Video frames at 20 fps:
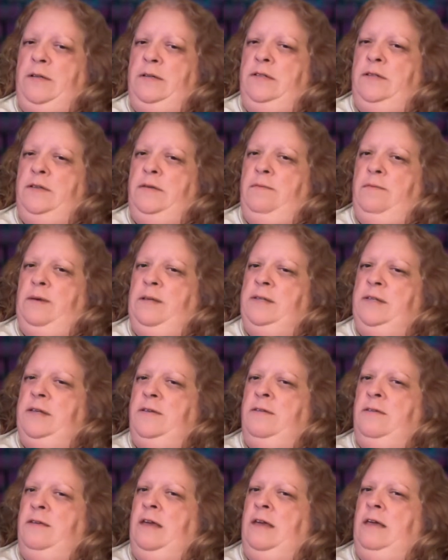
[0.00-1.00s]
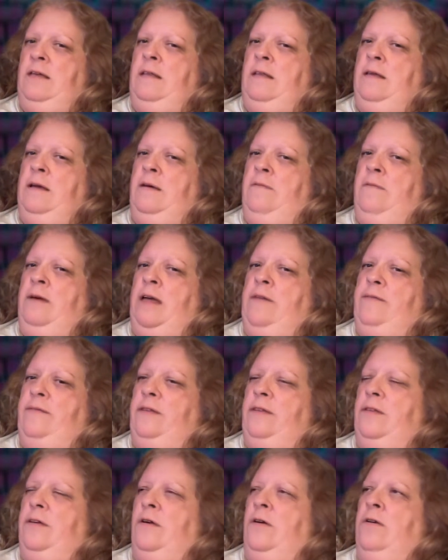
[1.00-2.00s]
So basically, now we have
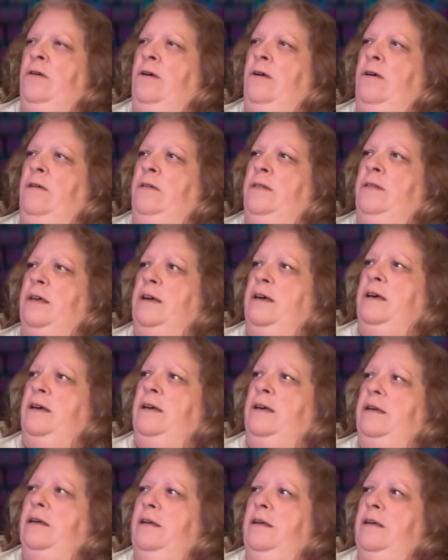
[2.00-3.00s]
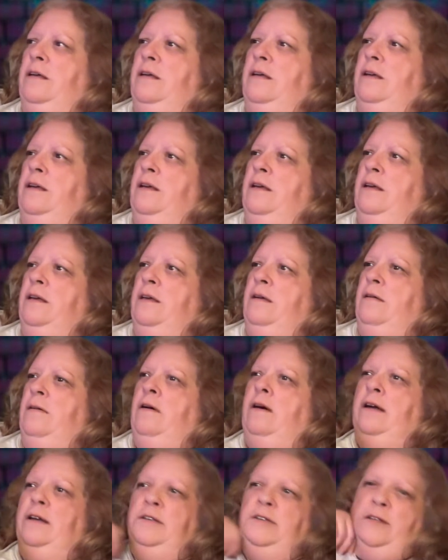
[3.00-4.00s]
to learn all the,
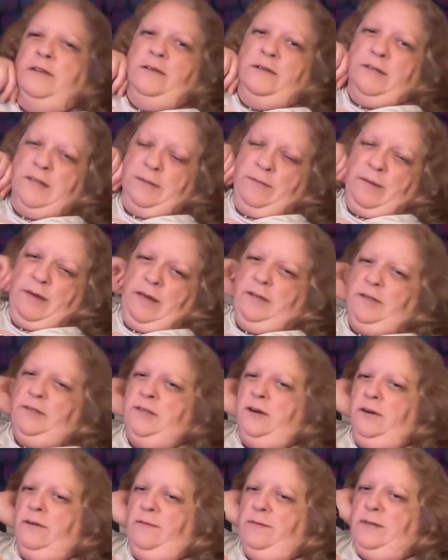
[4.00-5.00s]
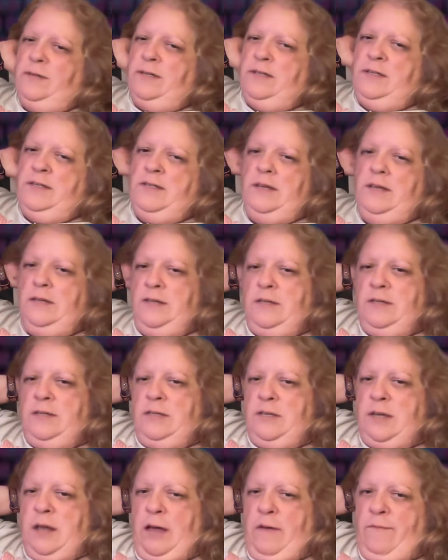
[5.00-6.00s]
iTunes and media services
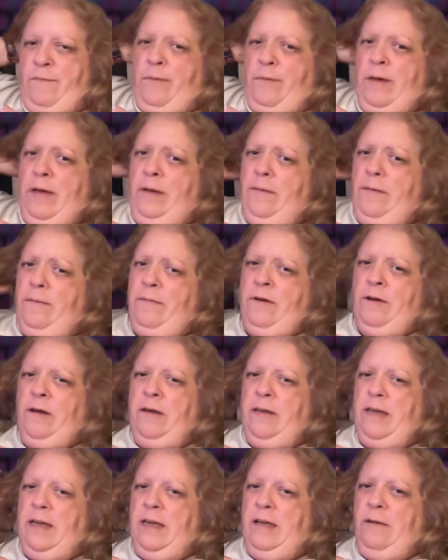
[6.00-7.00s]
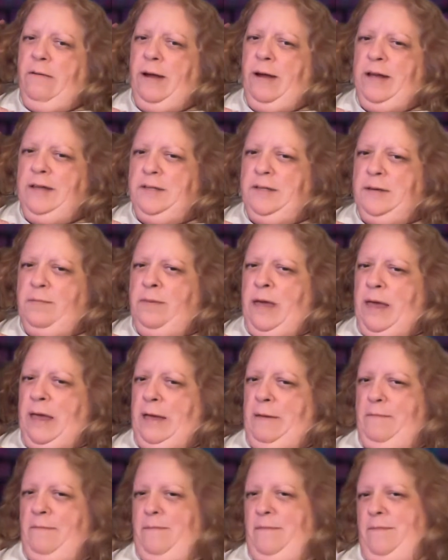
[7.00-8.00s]
stuff, but we're not getting a raise in pay.